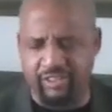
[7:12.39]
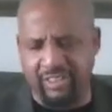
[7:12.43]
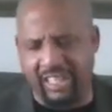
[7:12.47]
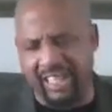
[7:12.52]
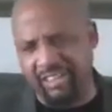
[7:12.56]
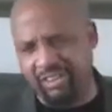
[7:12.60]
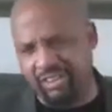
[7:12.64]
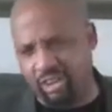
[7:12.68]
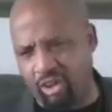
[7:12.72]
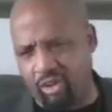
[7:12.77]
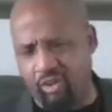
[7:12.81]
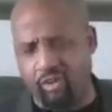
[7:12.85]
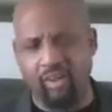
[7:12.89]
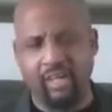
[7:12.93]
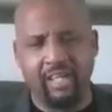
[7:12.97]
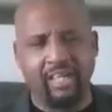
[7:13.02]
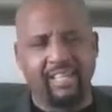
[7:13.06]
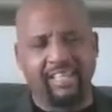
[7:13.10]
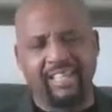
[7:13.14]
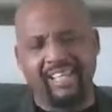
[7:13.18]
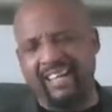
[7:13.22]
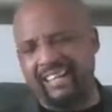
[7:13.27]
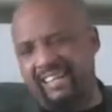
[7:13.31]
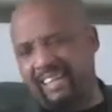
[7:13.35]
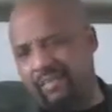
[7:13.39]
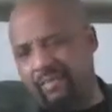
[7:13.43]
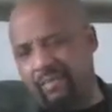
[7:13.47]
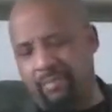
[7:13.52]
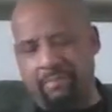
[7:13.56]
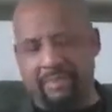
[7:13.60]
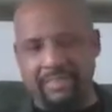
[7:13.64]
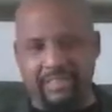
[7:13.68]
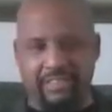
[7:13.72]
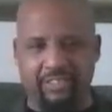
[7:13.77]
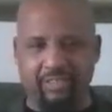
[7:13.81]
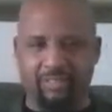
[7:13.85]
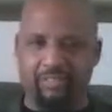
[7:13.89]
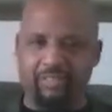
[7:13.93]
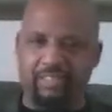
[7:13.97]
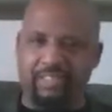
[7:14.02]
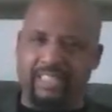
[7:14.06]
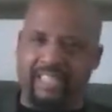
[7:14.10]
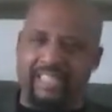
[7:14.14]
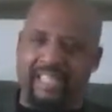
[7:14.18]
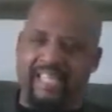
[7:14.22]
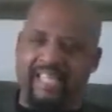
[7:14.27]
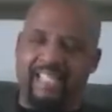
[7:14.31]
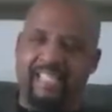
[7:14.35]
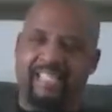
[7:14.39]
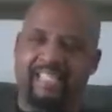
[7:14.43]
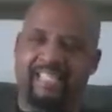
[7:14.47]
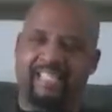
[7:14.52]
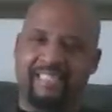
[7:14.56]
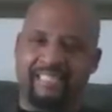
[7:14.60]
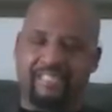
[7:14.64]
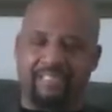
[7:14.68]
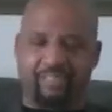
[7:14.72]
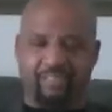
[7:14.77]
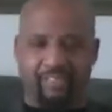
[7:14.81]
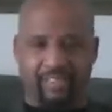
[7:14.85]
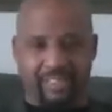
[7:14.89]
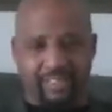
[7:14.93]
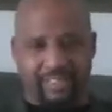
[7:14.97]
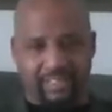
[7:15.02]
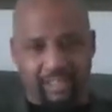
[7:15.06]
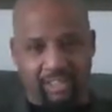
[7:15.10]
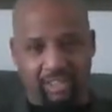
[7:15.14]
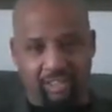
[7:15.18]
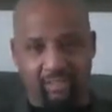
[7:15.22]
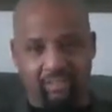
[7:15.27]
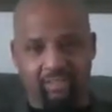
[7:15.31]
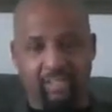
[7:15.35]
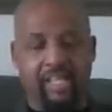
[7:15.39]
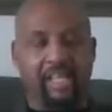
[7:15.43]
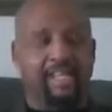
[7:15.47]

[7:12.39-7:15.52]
So I know there'll never be some togetherness on this earth.